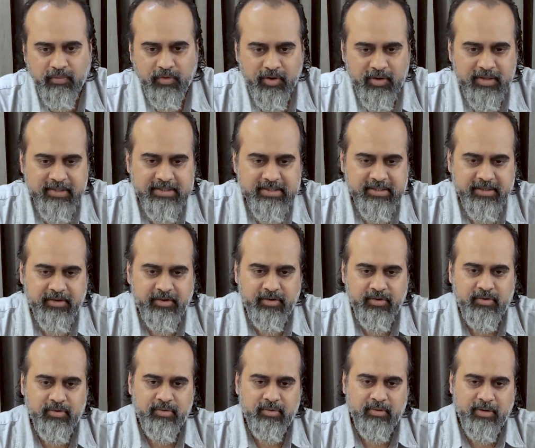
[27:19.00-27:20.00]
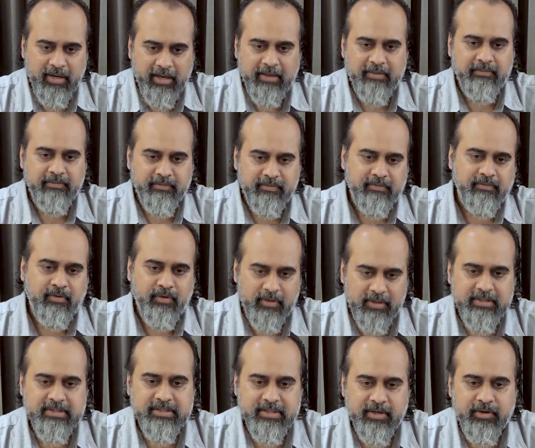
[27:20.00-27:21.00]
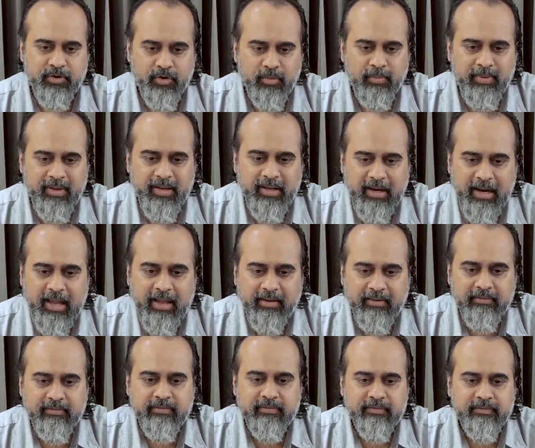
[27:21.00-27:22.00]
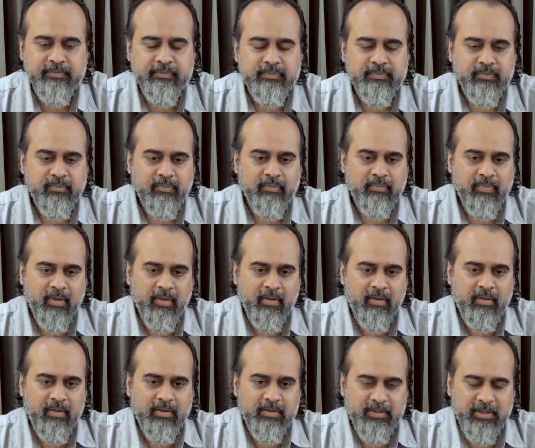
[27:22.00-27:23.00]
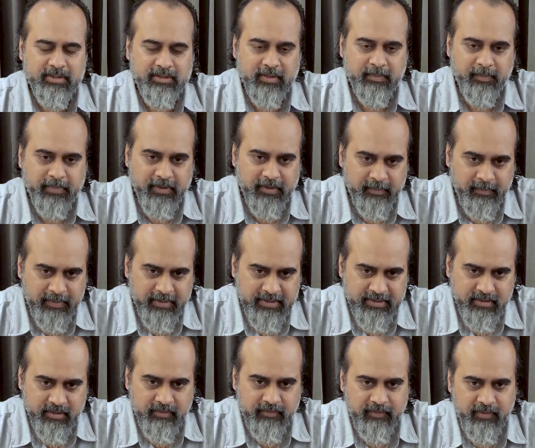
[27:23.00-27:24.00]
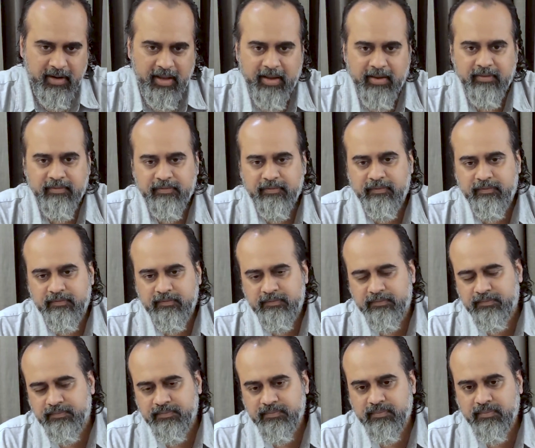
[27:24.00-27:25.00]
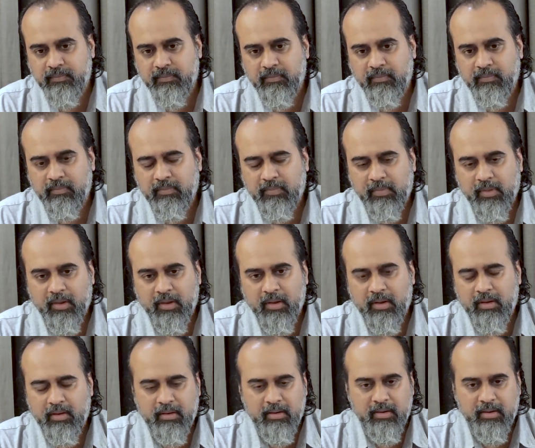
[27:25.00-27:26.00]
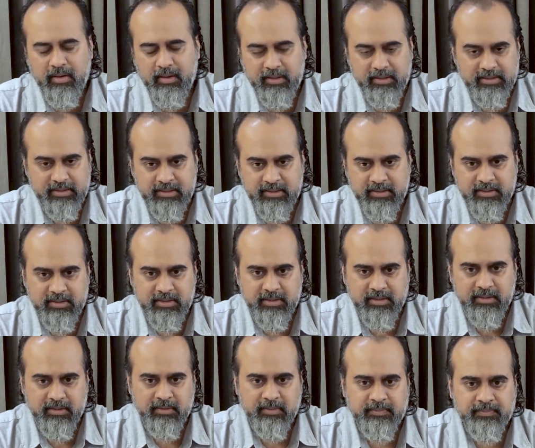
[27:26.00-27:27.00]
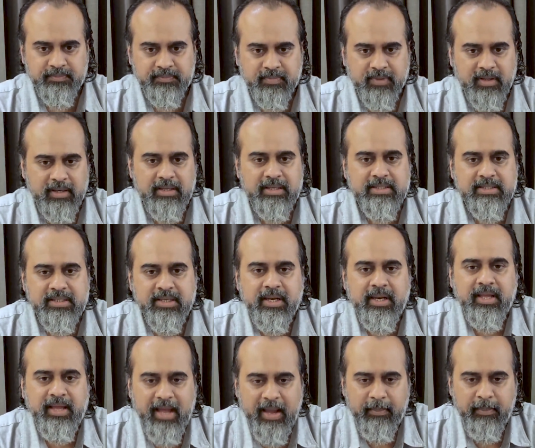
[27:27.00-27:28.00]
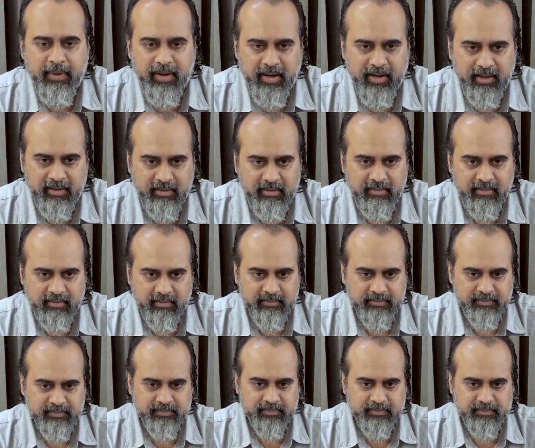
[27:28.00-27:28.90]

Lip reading: what is it to live, what is it to be alive, then the purpose of life is easily apparent.